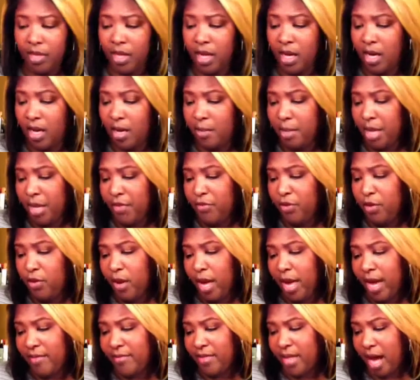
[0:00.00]
if you
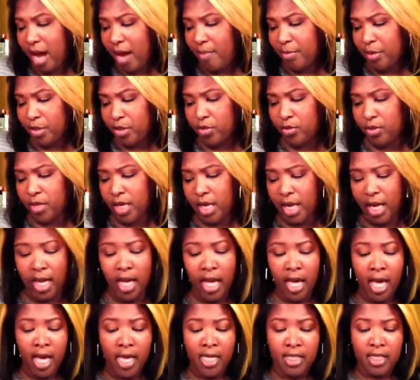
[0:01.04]
have the opportunity
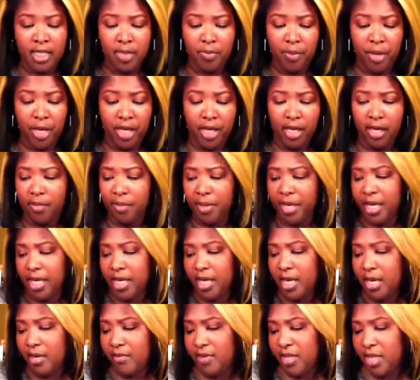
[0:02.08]
to pick up
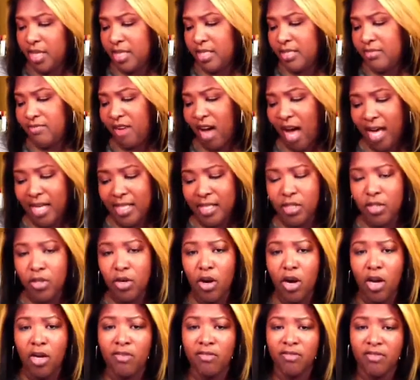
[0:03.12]
any of these
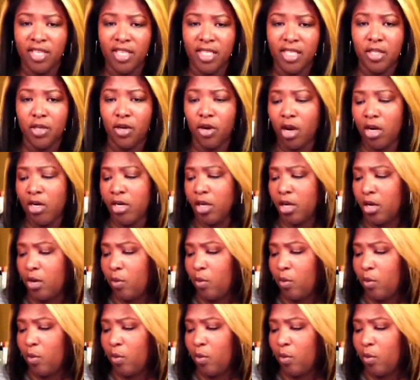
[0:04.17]
Visart, or